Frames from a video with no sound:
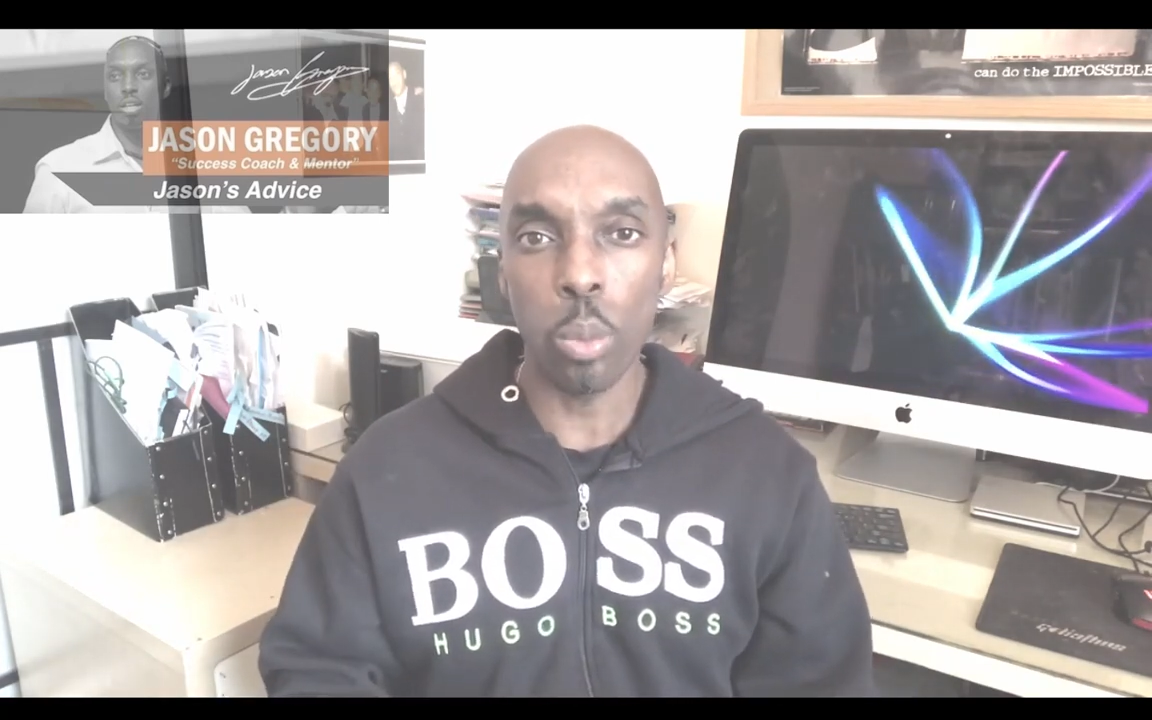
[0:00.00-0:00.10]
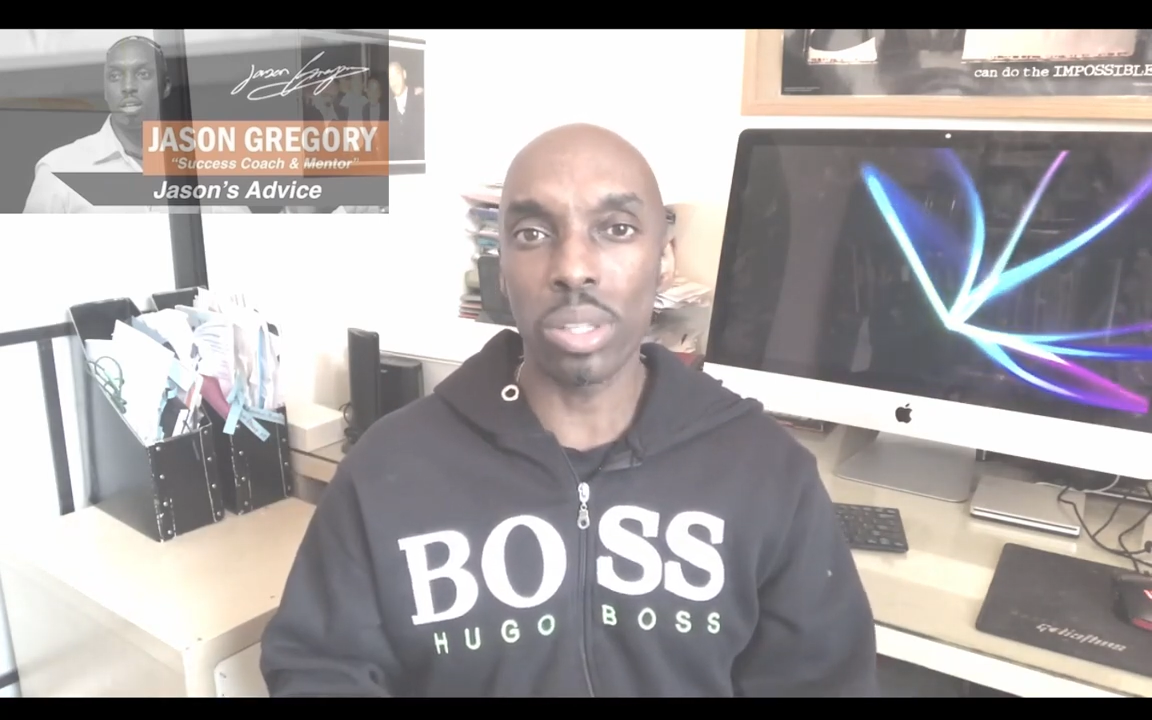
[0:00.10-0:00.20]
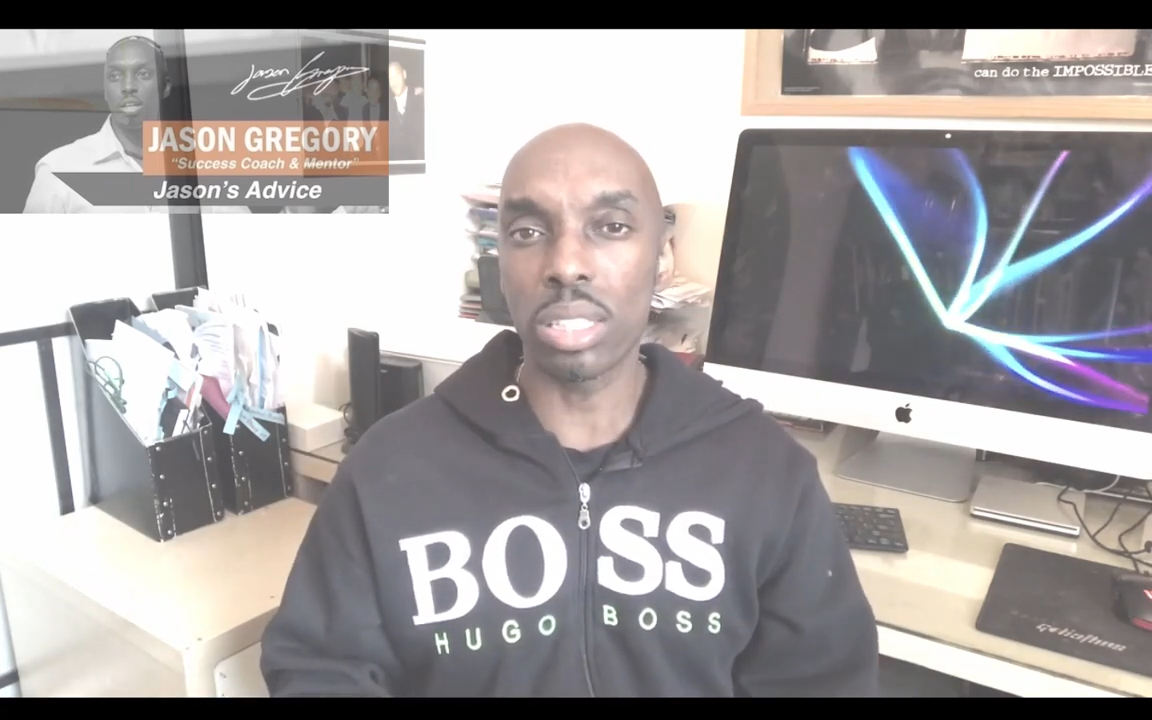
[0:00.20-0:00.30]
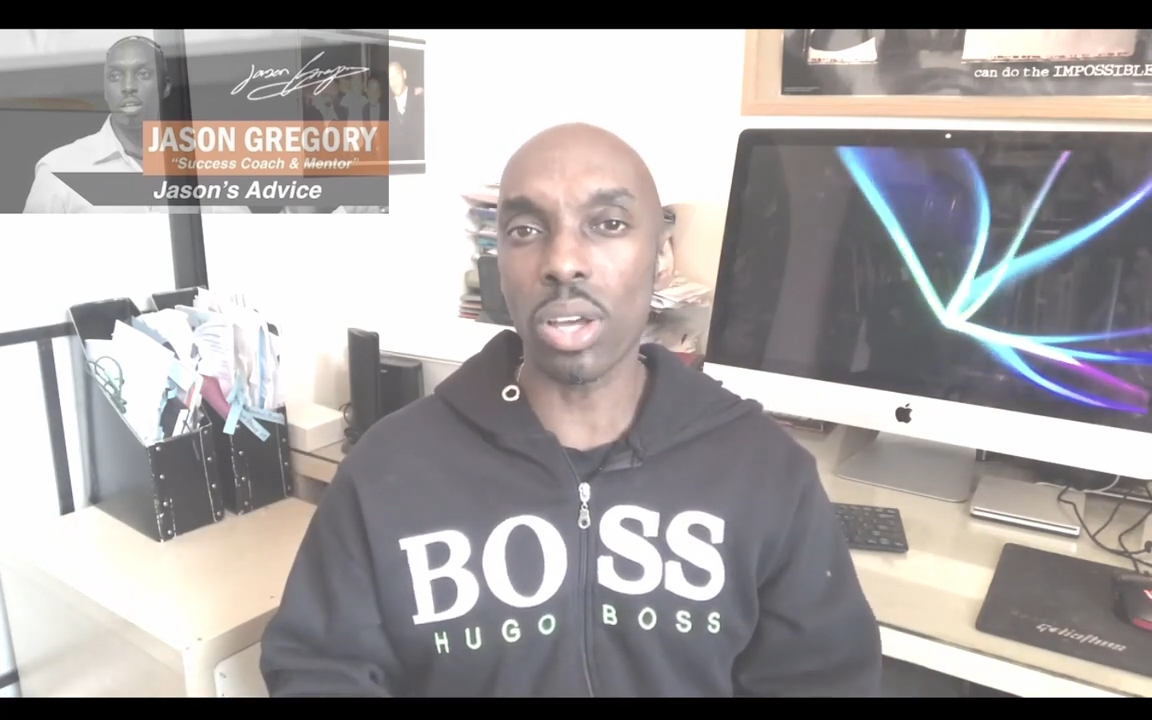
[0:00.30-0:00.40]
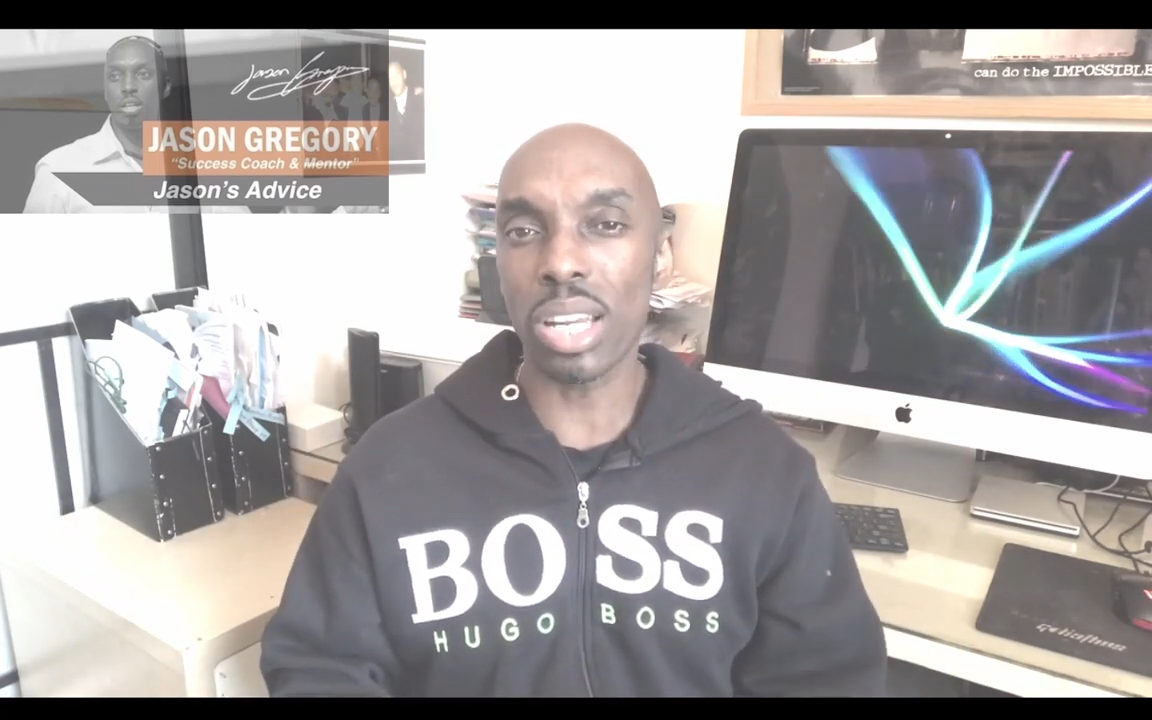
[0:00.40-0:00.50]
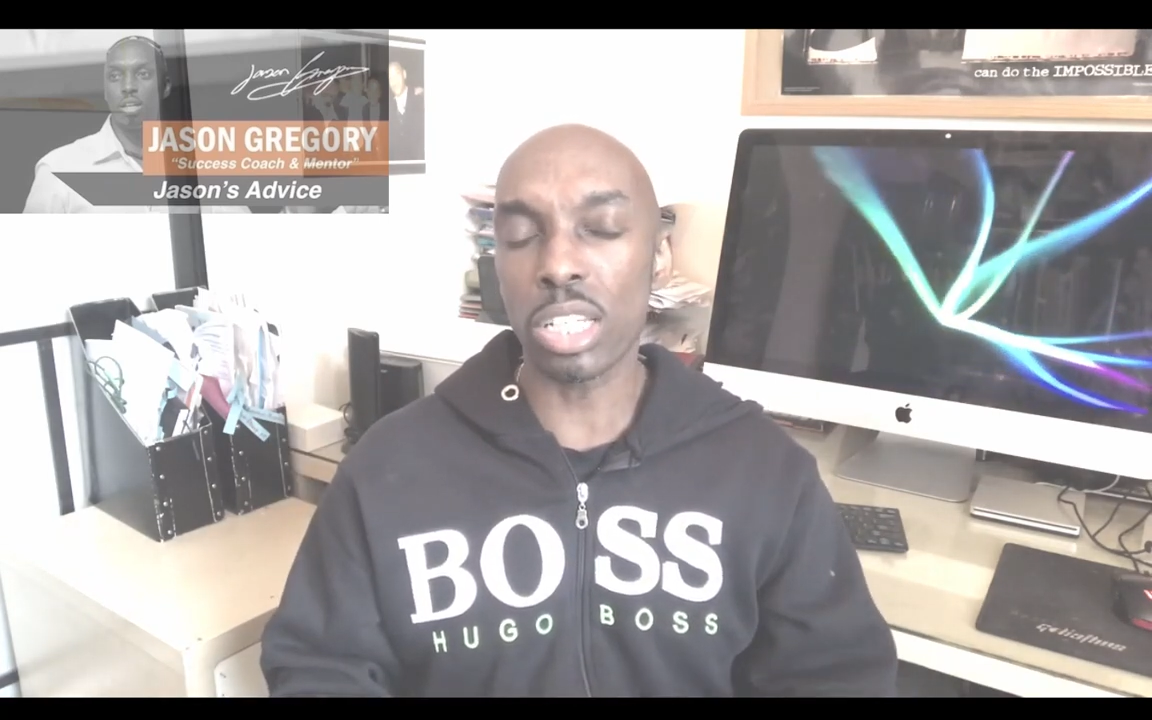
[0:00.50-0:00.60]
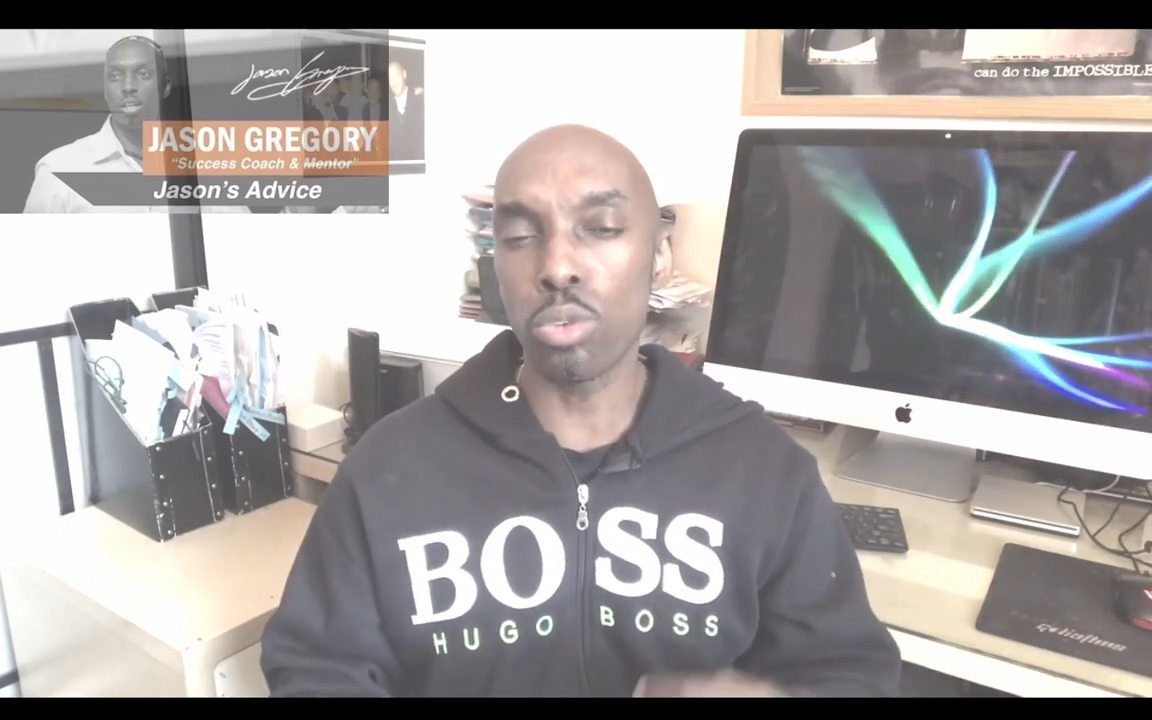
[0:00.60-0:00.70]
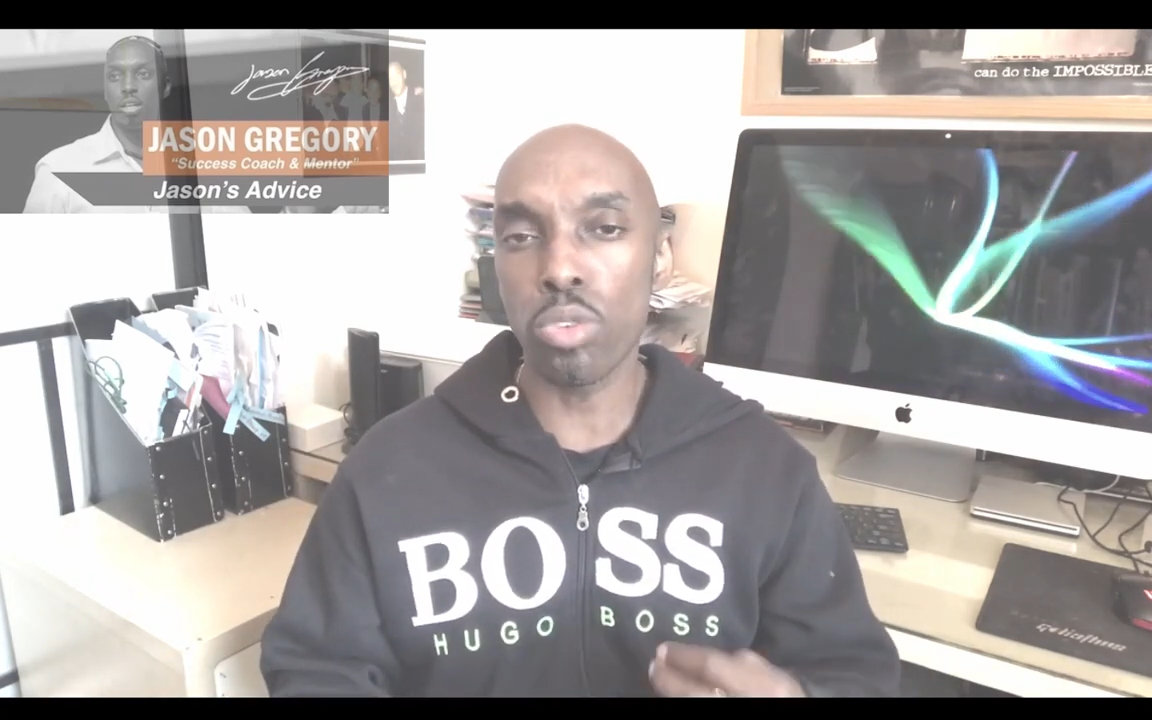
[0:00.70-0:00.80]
when they don't actually